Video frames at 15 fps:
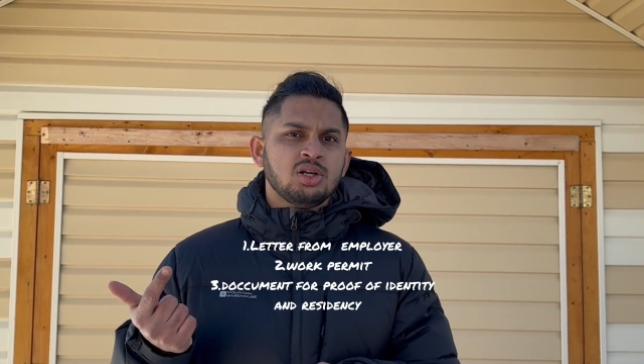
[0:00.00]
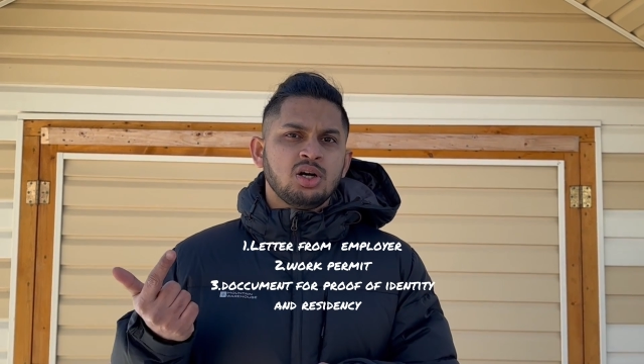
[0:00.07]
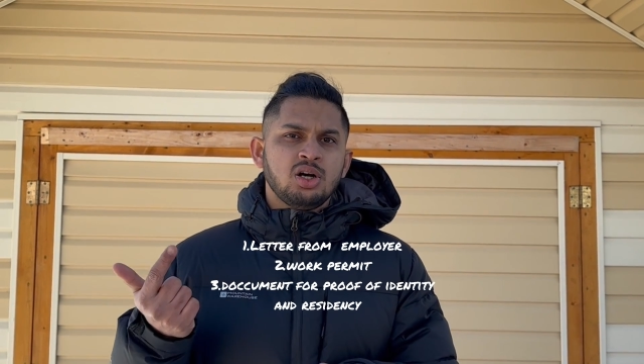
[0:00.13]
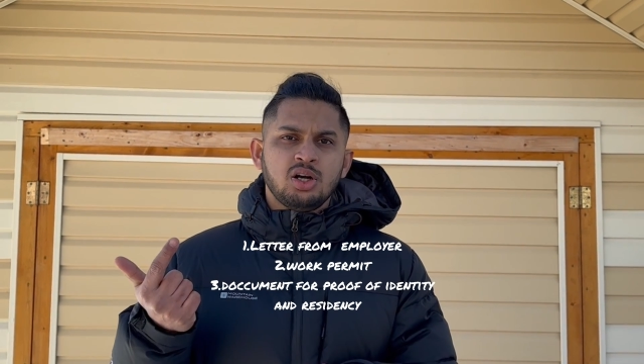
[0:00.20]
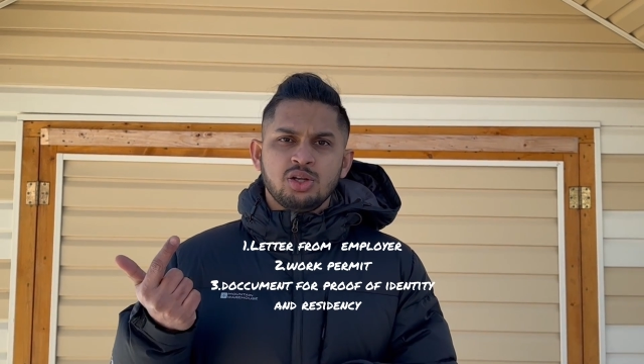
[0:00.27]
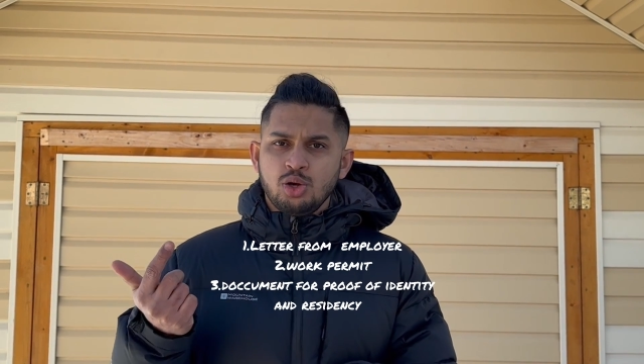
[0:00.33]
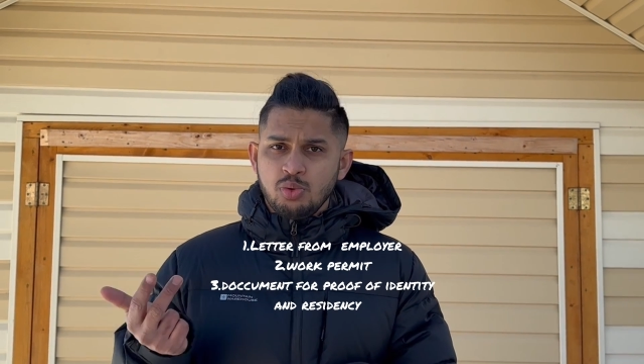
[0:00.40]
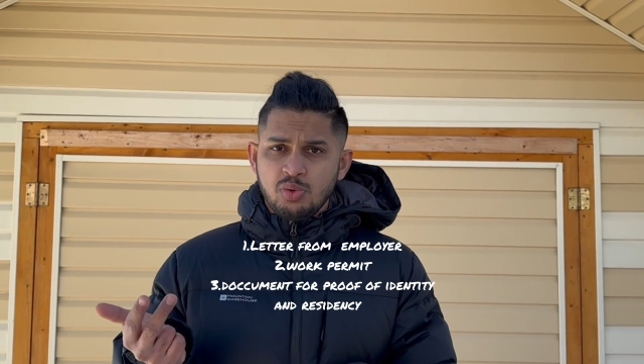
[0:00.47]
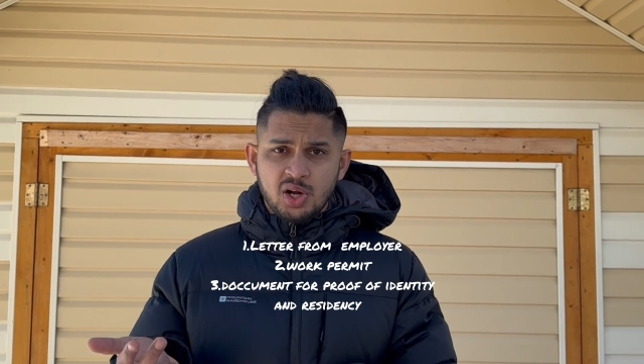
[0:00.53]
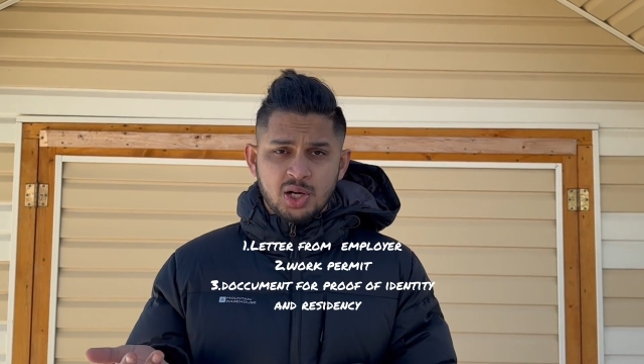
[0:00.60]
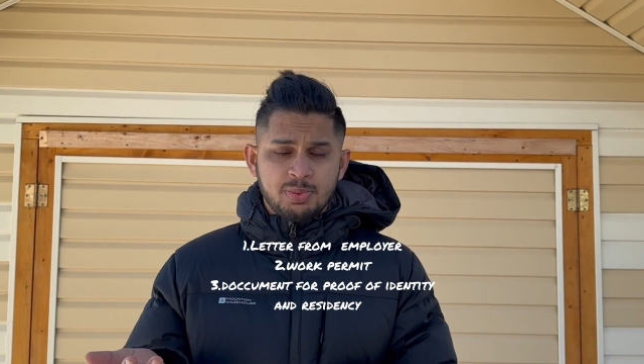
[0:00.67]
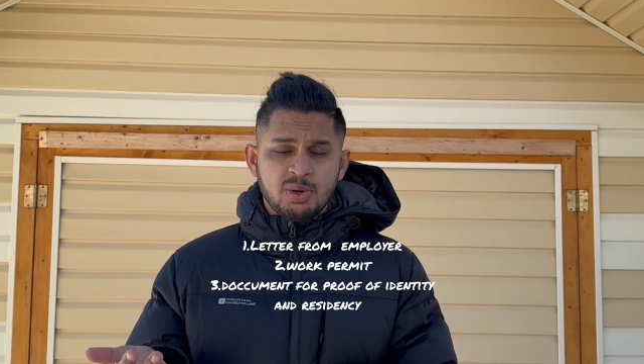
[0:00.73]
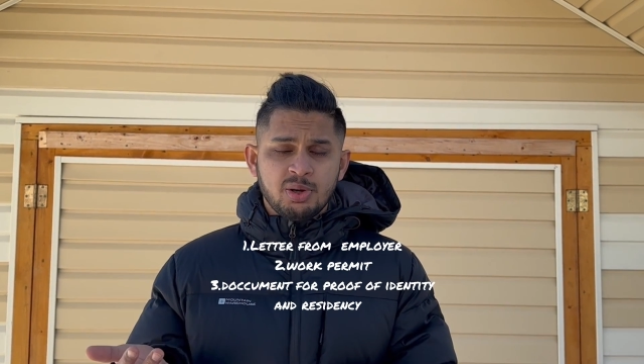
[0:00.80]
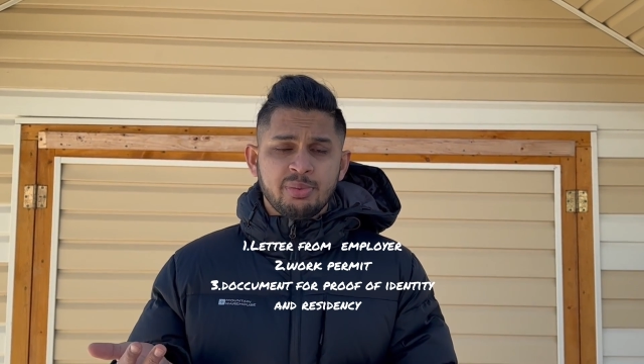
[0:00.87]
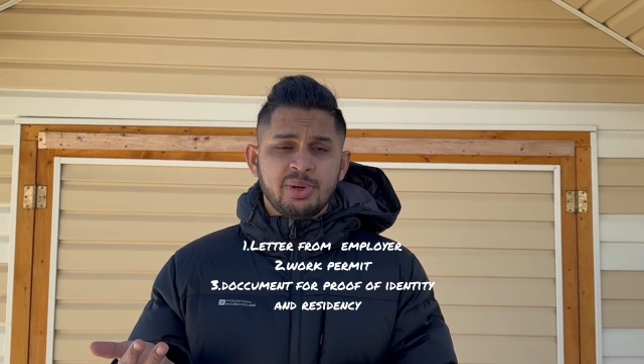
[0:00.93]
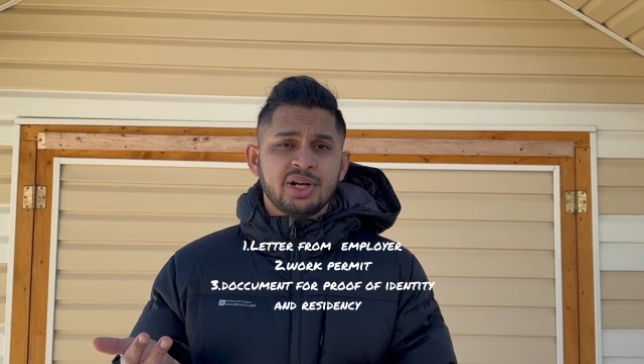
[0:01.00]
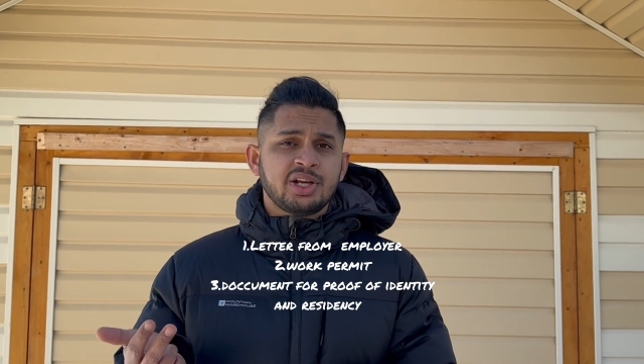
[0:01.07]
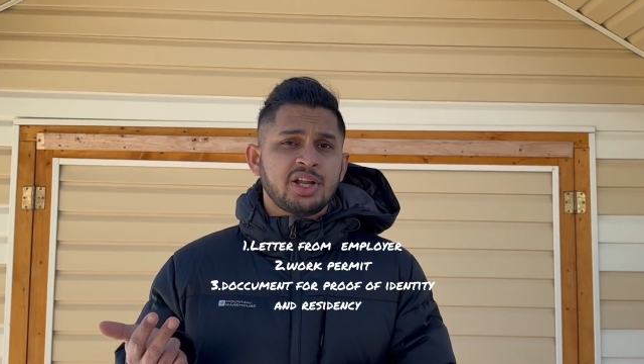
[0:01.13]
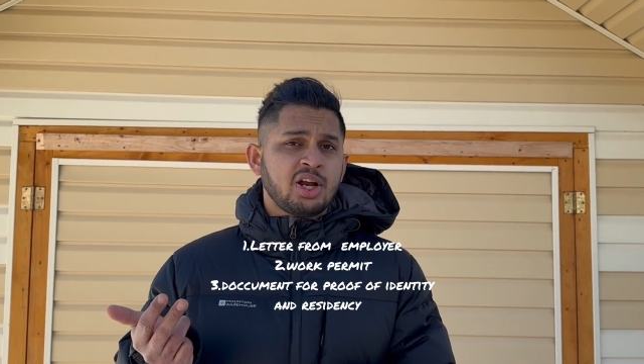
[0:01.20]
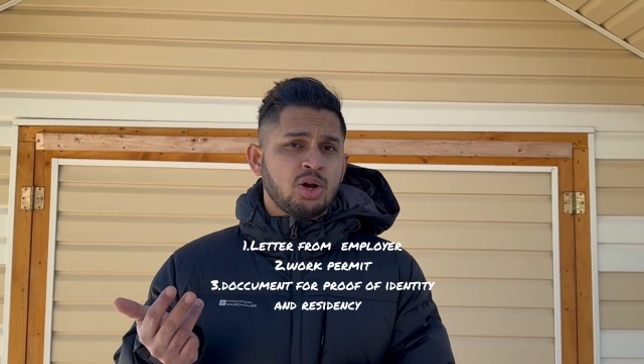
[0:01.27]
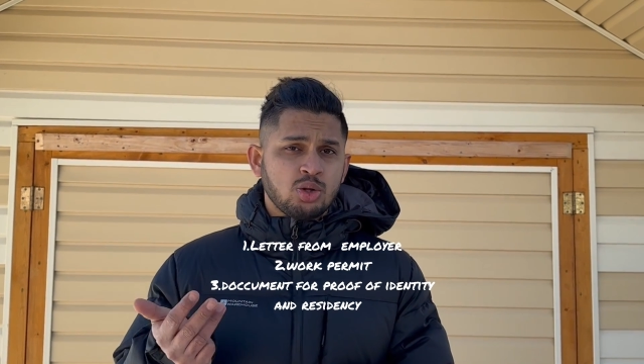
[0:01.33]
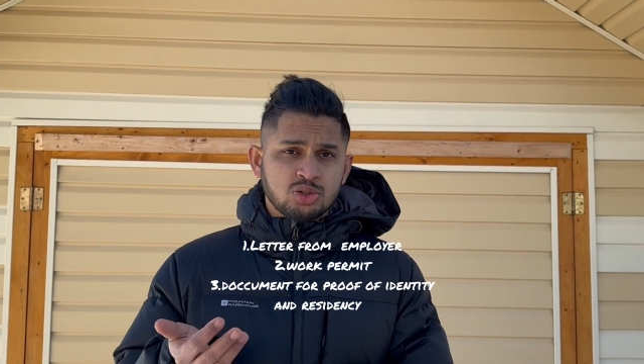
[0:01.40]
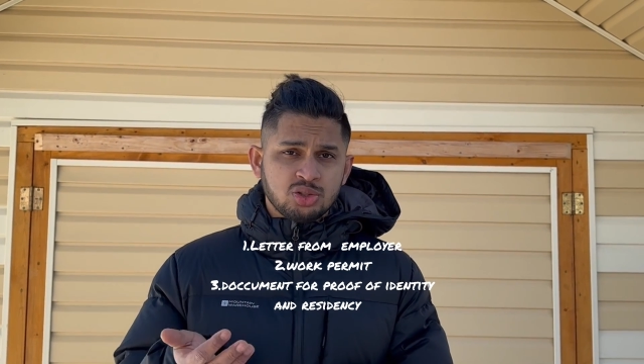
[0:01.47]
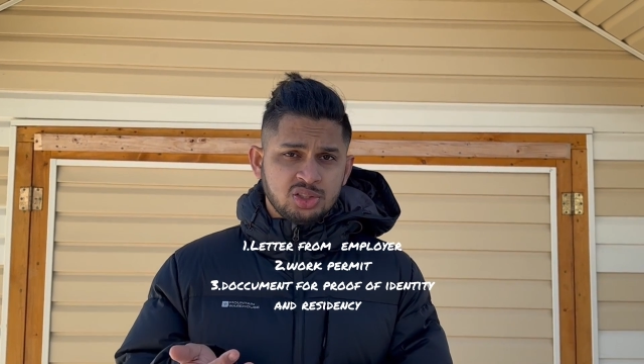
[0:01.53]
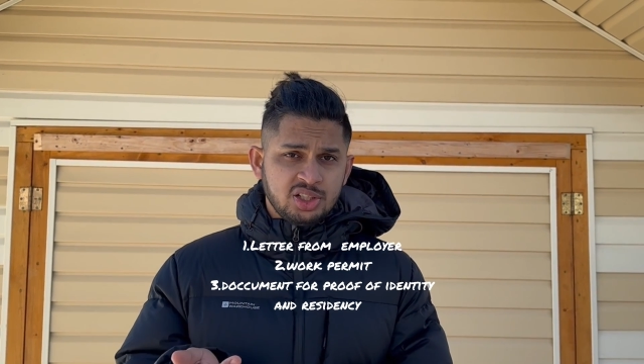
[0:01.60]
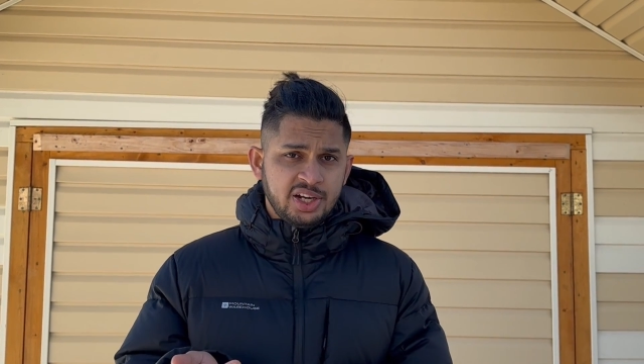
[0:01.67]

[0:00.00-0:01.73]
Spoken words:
your work permit, and also the